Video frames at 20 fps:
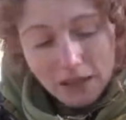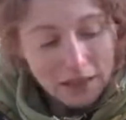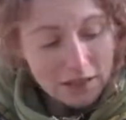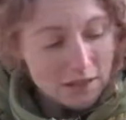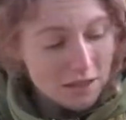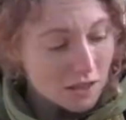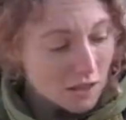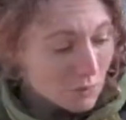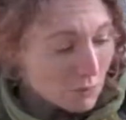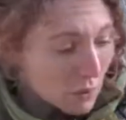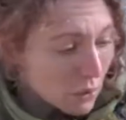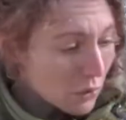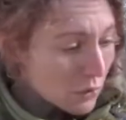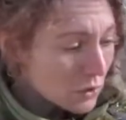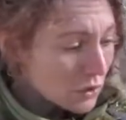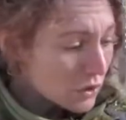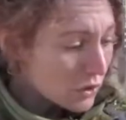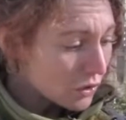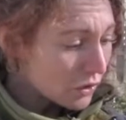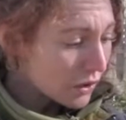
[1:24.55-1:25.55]

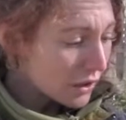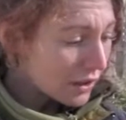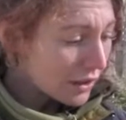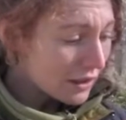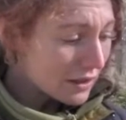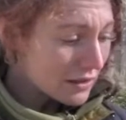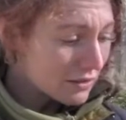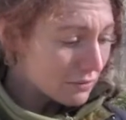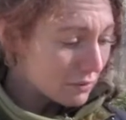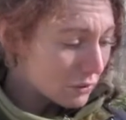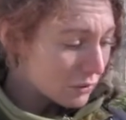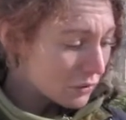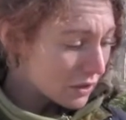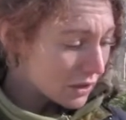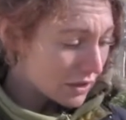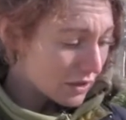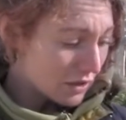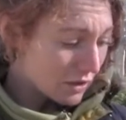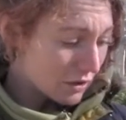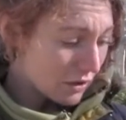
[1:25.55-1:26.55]
Exposed soil is
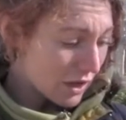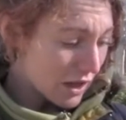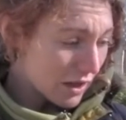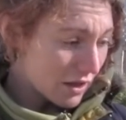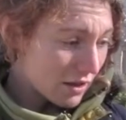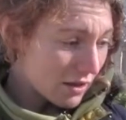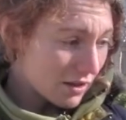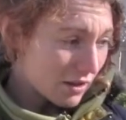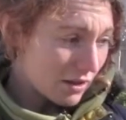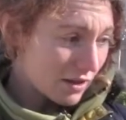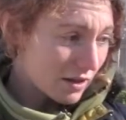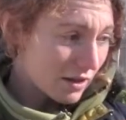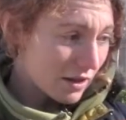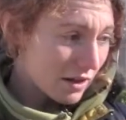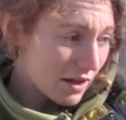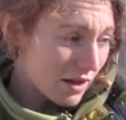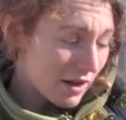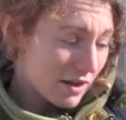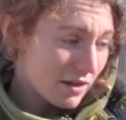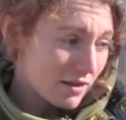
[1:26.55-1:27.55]
wounded soil,
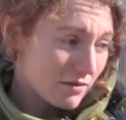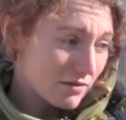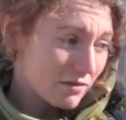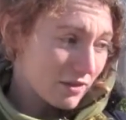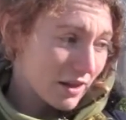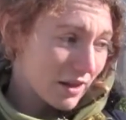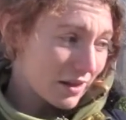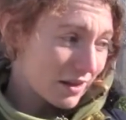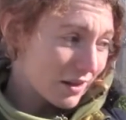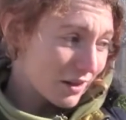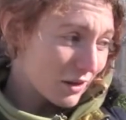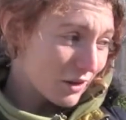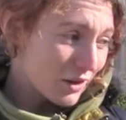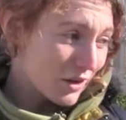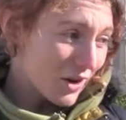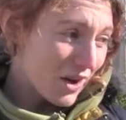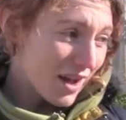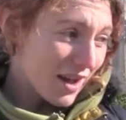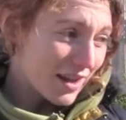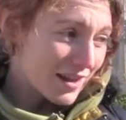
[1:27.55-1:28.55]
kind of like
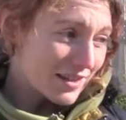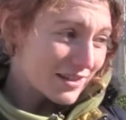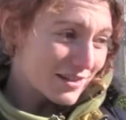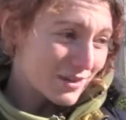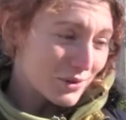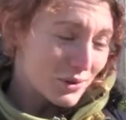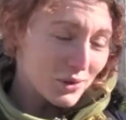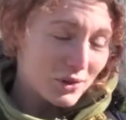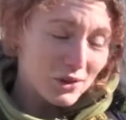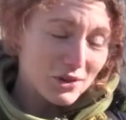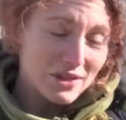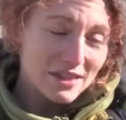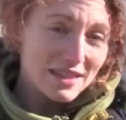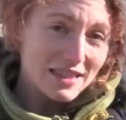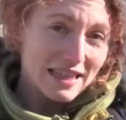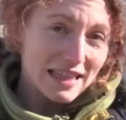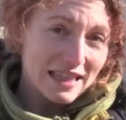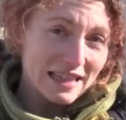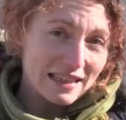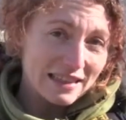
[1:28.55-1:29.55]
your eyes or your
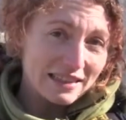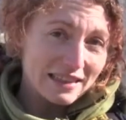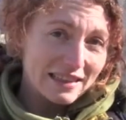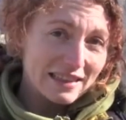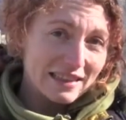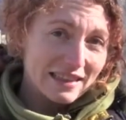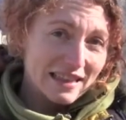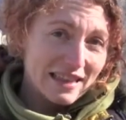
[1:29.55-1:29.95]
skin.